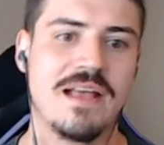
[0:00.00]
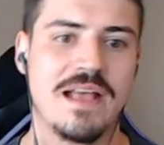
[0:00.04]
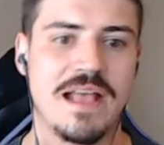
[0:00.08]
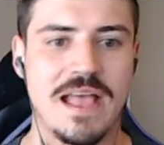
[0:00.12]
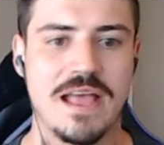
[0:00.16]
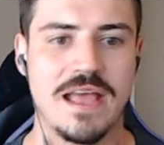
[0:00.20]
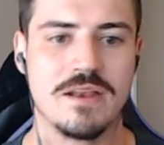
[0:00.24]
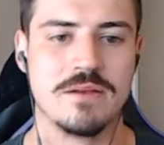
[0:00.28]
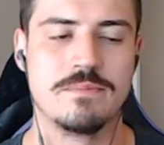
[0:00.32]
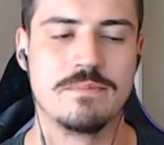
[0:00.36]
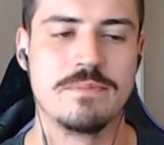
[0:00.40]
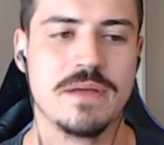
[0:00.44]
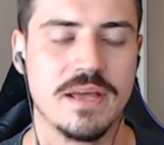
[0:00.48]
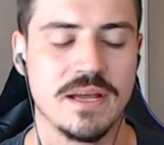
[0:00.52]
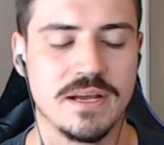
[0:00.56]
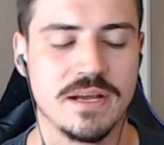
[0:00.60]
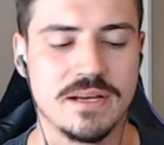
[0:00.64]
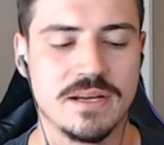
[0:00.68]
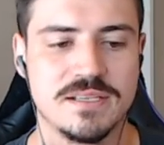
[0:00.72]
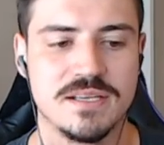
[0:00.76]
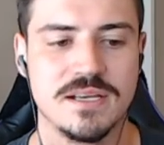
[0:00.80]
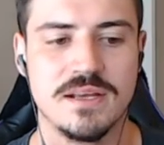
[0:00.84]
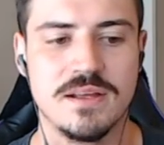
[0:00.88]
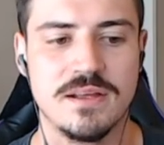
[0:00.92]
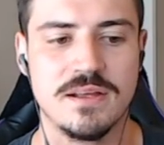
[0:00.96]

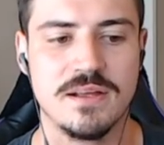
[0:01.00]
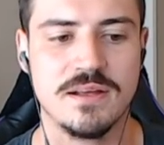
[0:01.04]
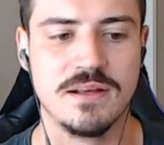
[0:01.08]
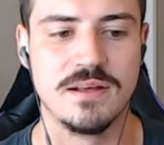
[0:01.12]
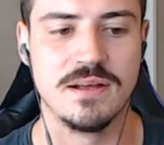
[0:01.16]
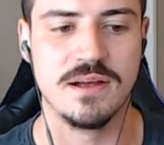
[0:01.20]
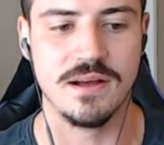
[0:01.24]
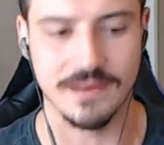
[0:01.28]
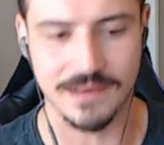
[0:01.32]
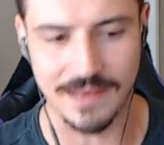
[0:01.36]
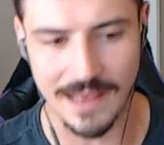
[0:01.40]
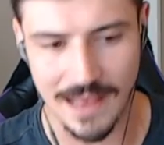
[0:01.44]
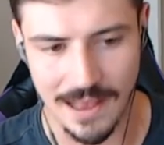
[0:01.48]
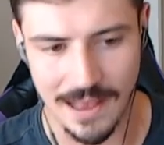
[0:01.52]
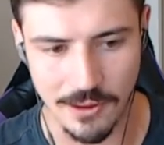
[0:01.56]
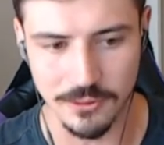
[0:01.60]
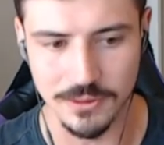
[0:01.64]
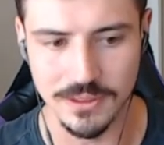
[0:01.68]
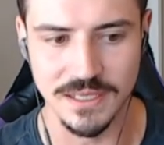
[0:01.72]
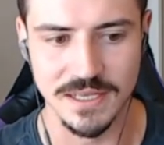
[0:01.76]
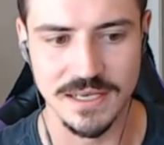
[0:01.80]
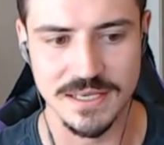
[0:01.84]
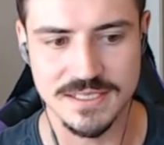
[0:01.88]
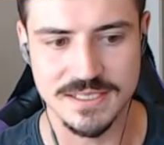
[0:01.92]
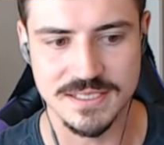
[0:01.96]
handpicked account
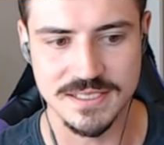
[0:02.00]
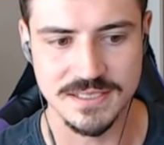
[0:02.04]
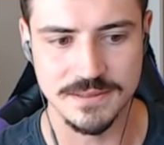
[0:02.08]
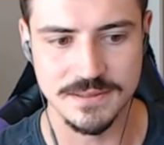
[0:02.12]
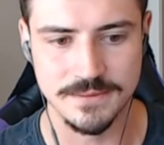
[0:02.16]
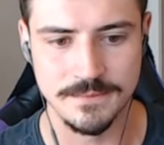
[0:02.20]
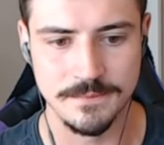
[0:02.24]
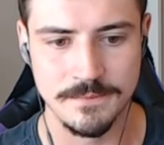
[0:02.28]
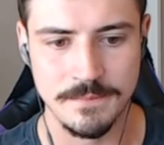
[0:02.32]
list.